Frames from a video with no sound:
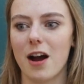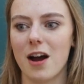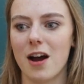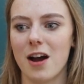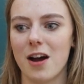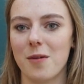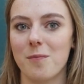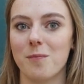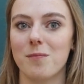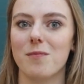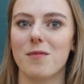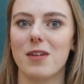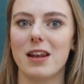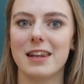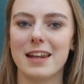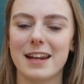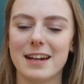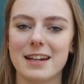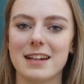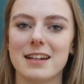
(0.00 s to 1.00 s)

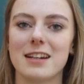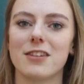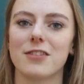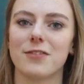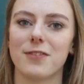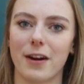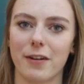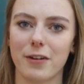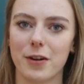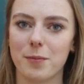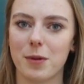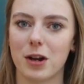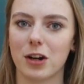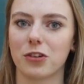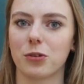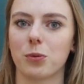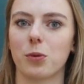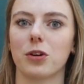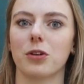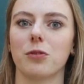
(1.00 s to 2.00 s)
linen is very
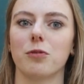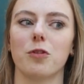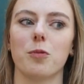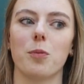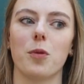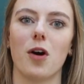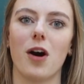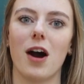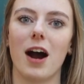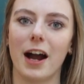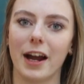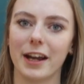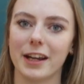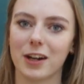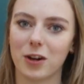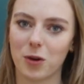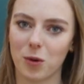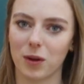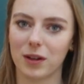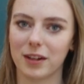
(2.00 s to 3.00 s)
much one of the more
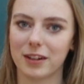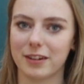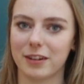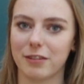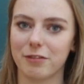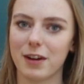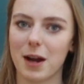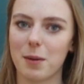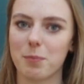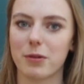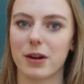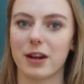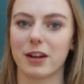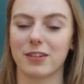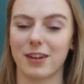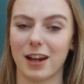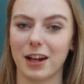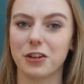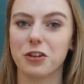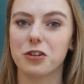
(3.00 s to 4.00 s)
higher quality
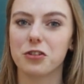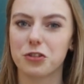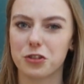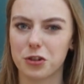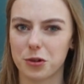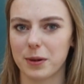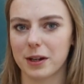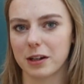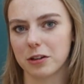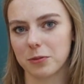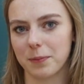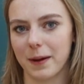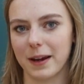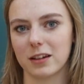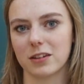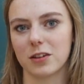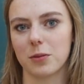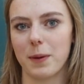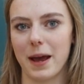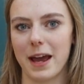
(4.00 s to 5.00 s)
fabrics and you do
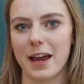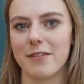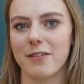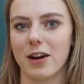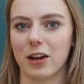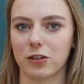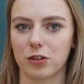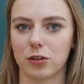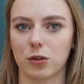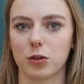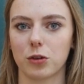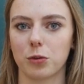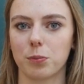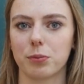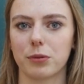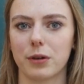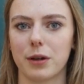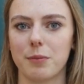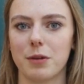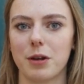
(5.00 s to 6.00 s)
expect to pay that sort of
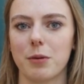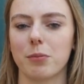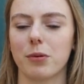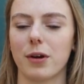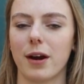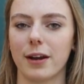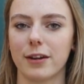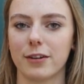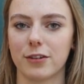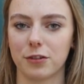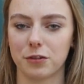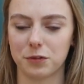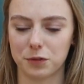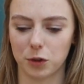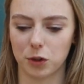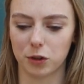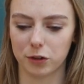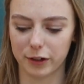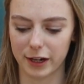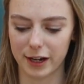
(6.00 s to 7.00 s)
premium price
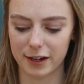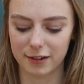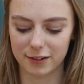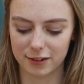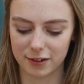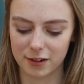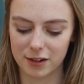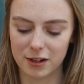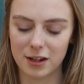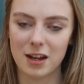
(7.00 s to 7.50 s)
for it.